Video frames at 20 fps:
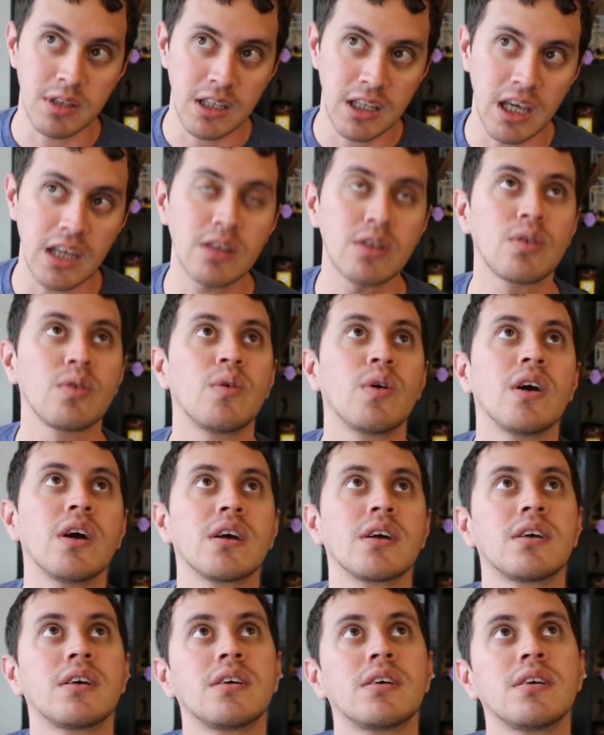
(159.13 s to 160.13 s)
Get to
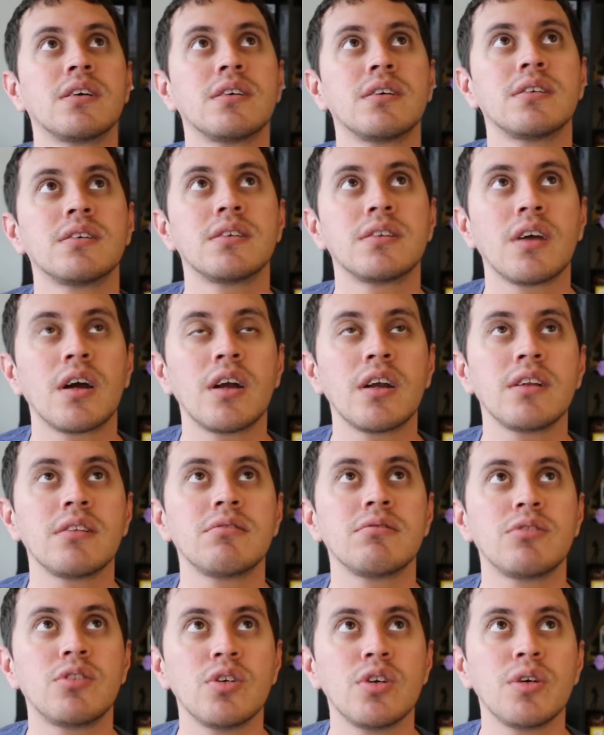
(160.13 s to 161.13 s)
work,
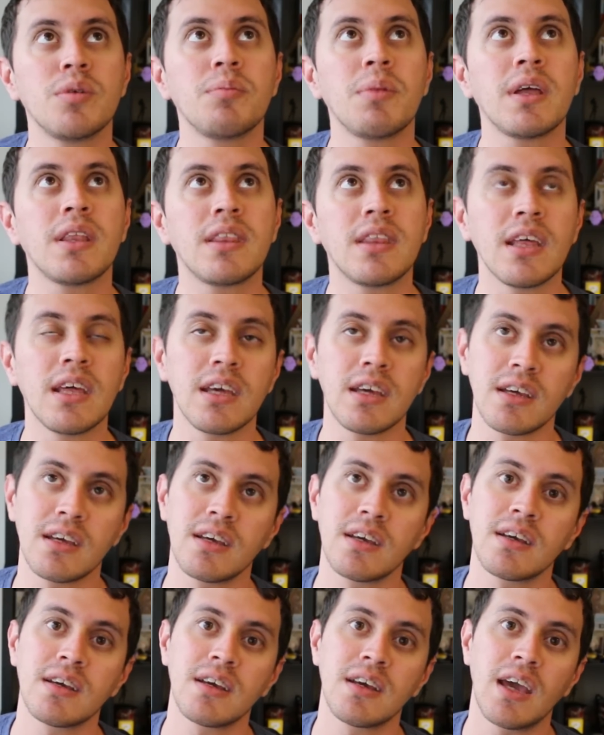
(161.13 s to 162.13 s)
start doing my thing,
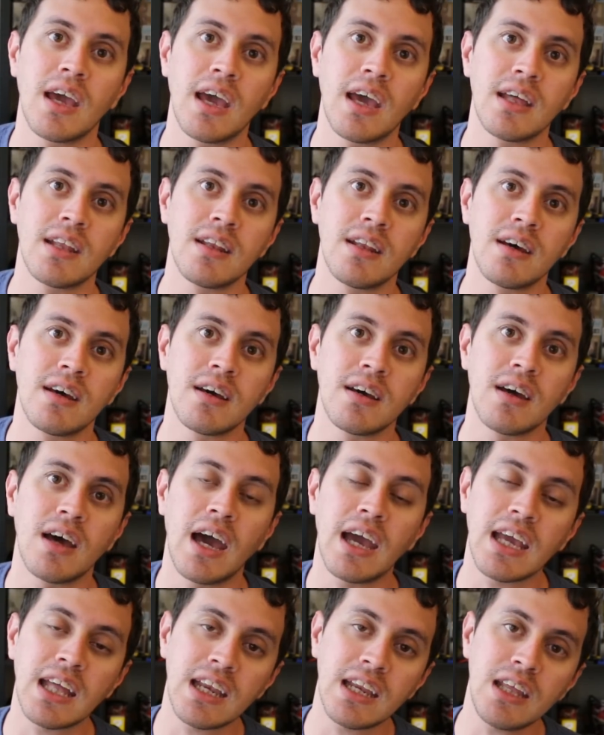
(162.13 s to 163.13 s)
and
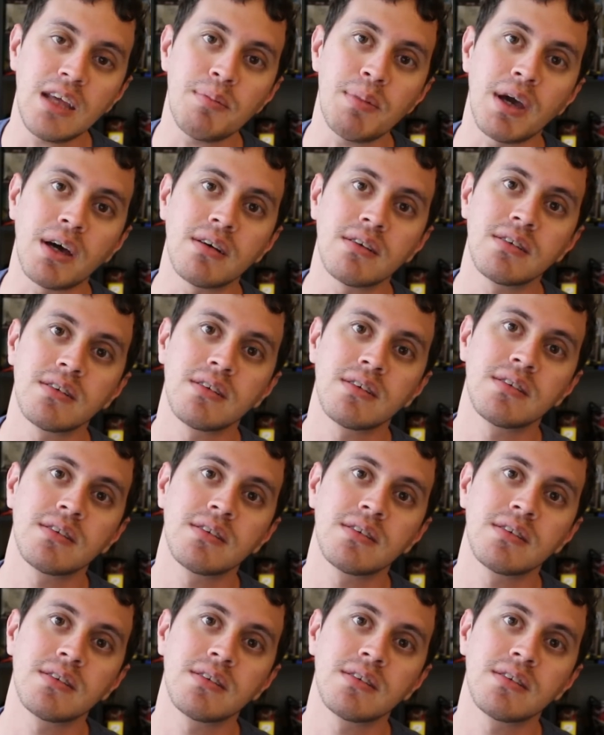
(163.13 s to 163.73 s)
I get an email.